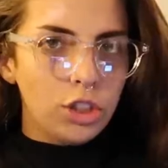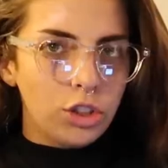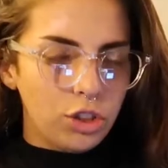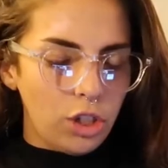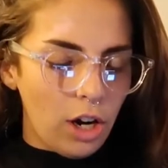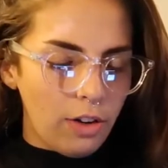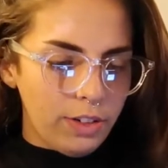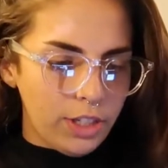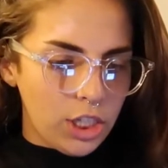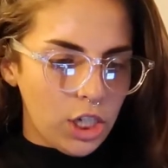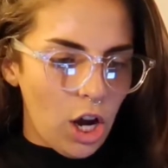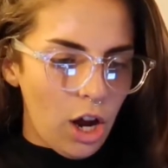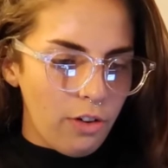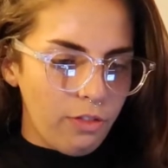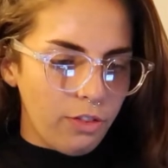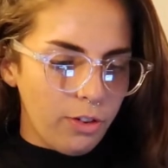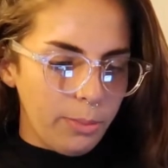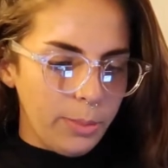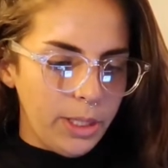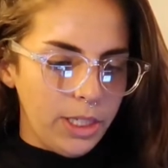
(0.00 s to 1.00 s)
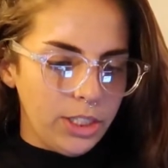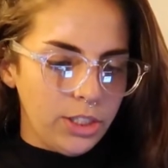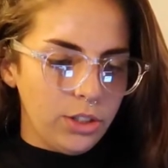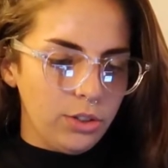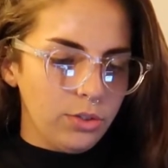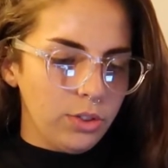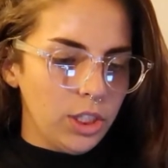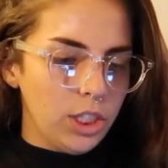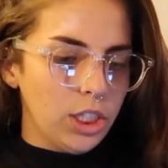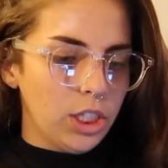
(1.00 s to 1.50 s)
Travis Scott for me is a
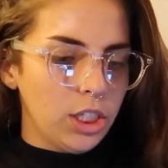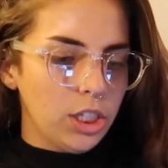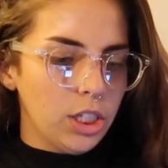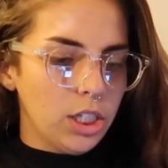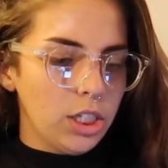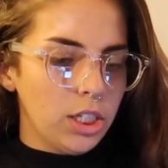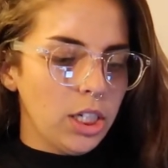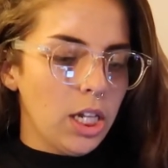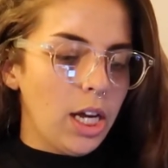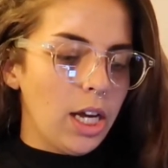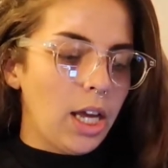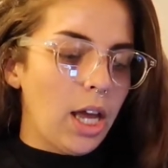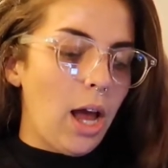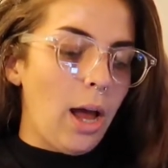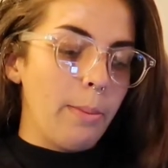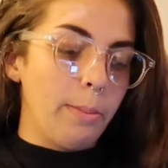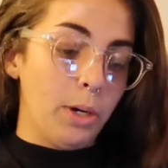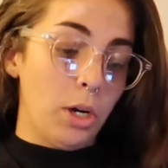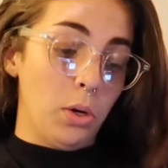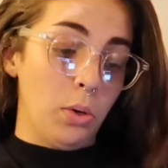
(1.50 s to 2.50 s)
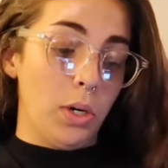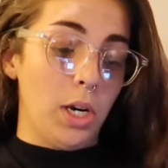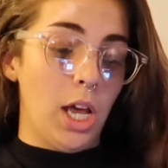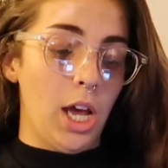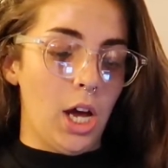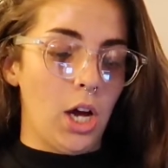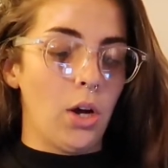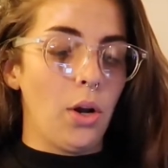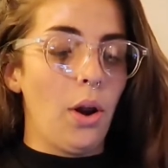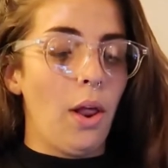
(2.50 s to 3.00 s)
really good, like, I'm going
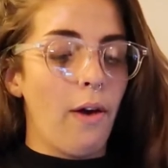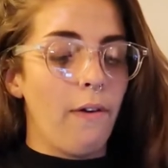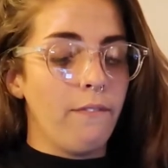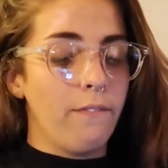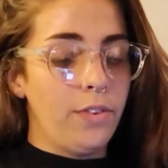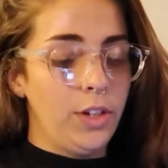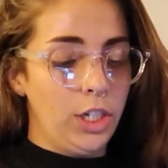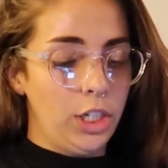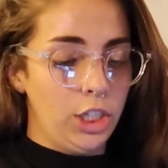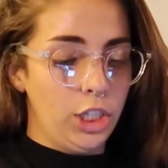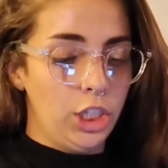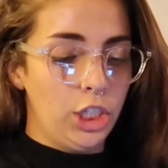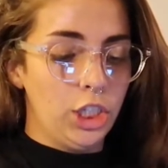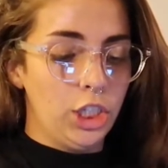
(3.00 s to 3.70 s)
out, I'm feeling